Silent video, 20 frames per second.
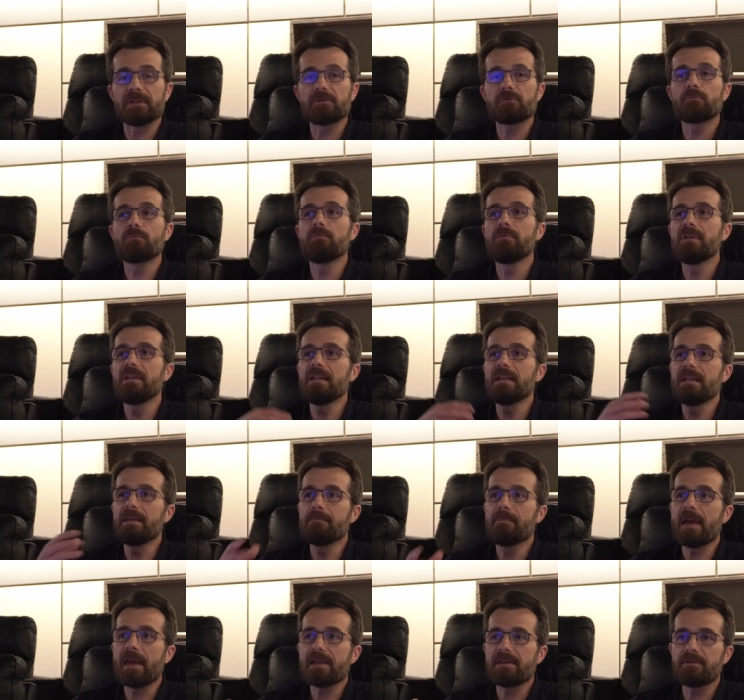it
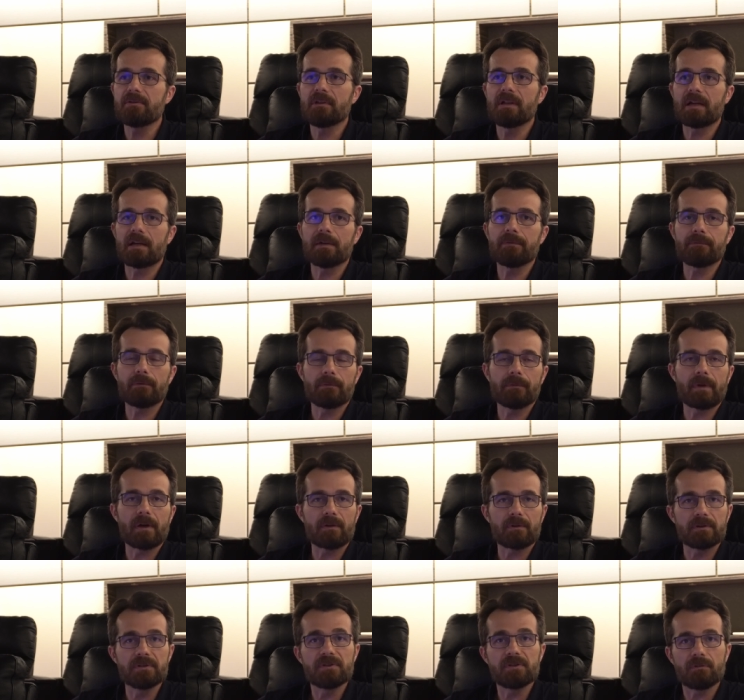really made the life of
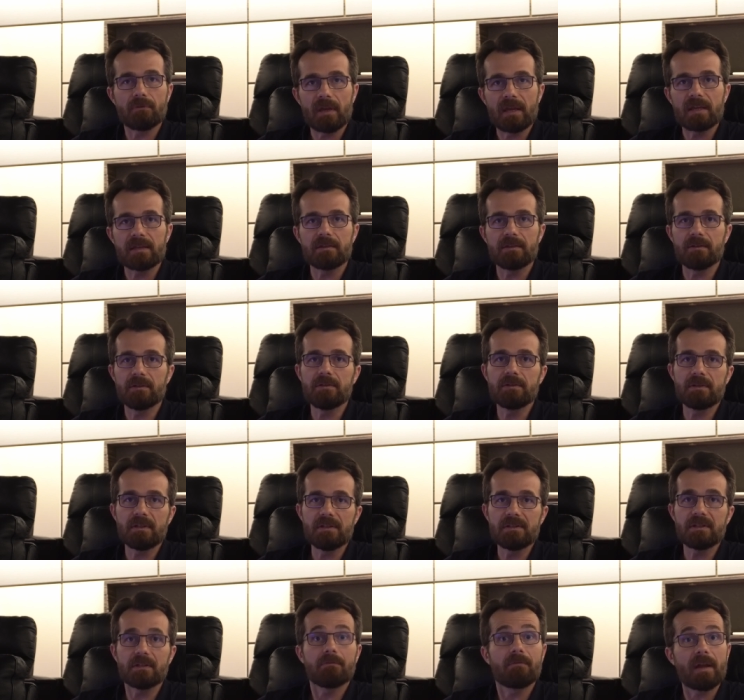our
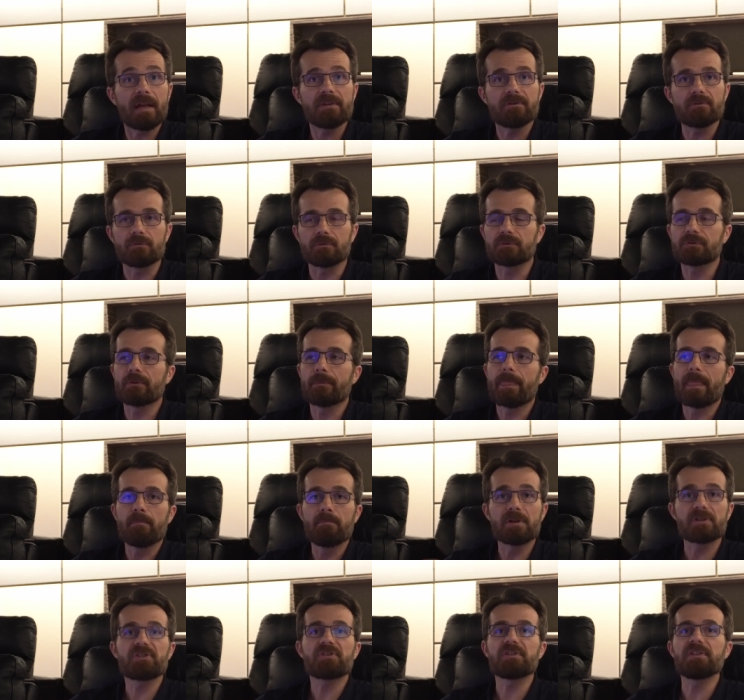integrators
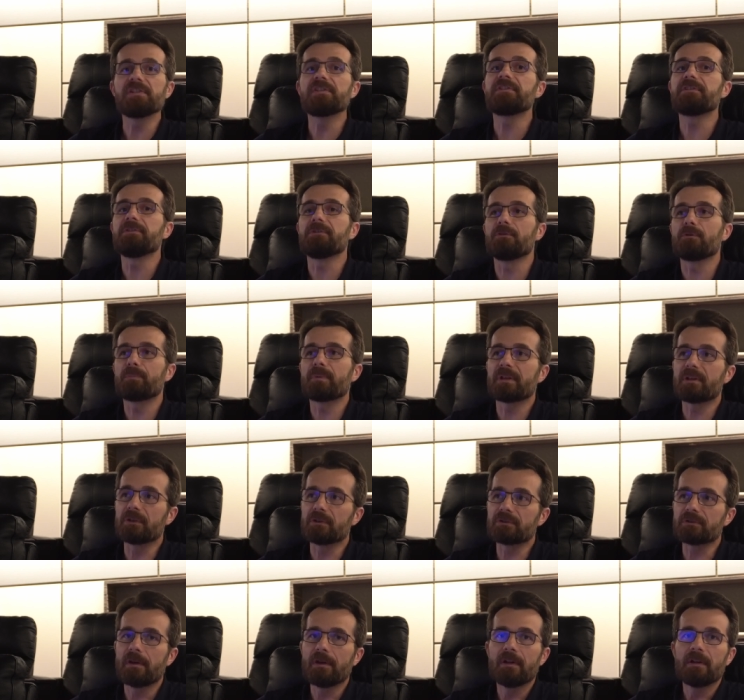much easier
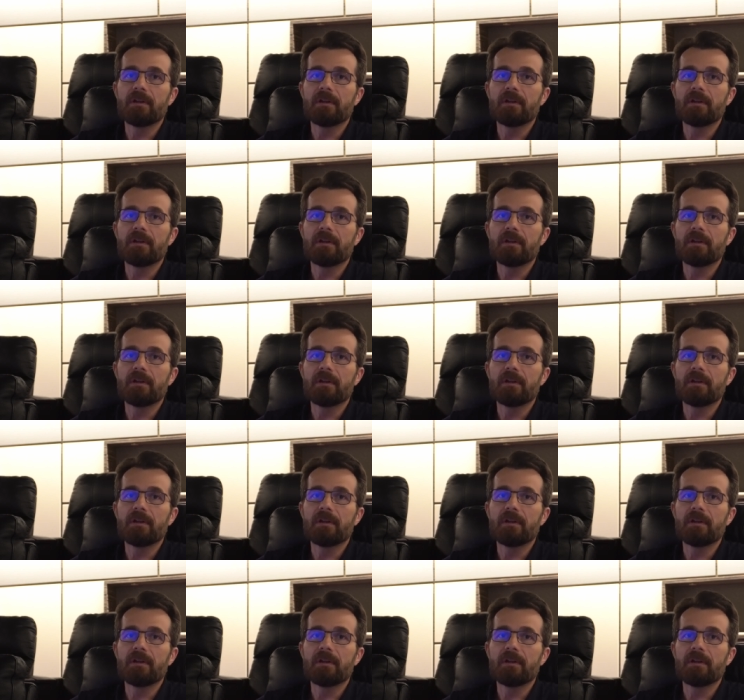because